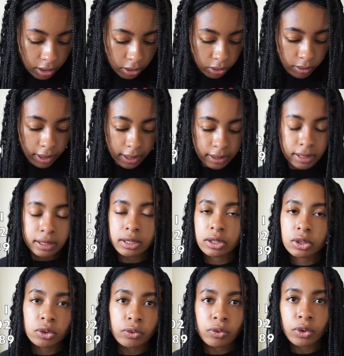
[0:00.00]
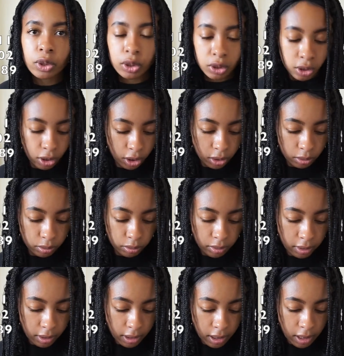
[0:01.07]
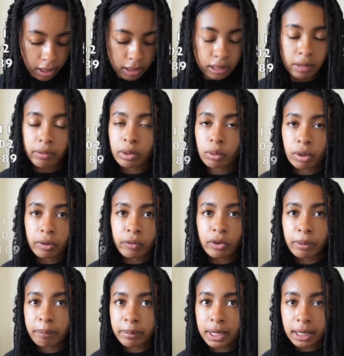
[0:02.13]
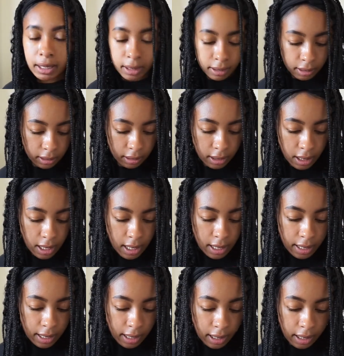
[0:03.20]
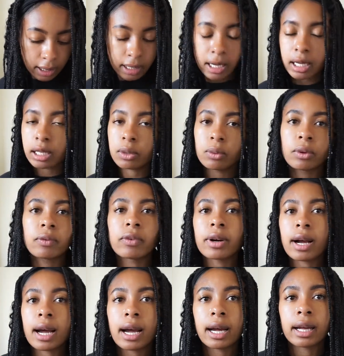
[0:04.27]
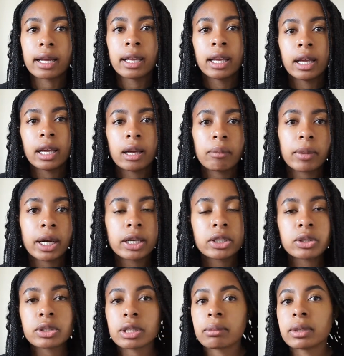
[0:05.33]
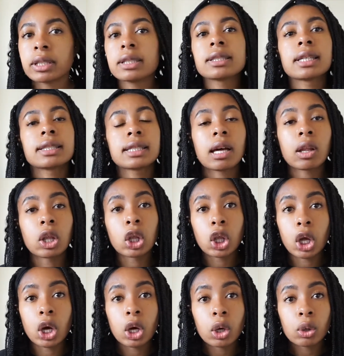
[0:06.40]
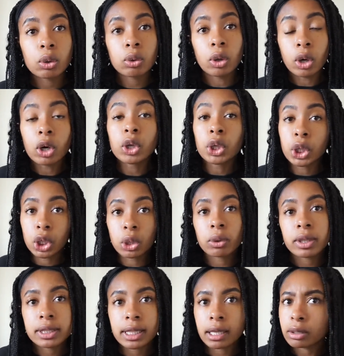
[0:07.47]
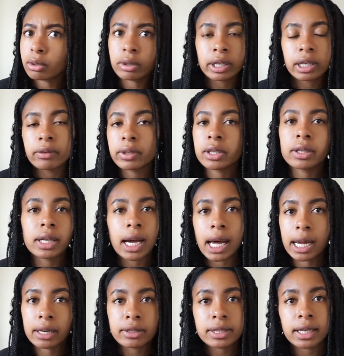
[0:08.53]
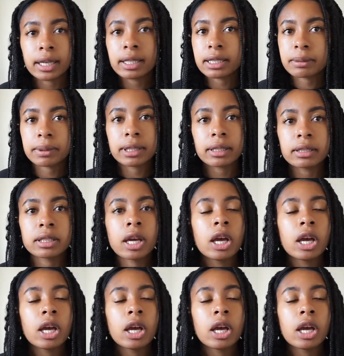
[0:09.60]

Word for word: You got 62 for a low, 71 for median, and 81 for a high. And mind you, some of these that sound low on the lower side or even on the higher side is because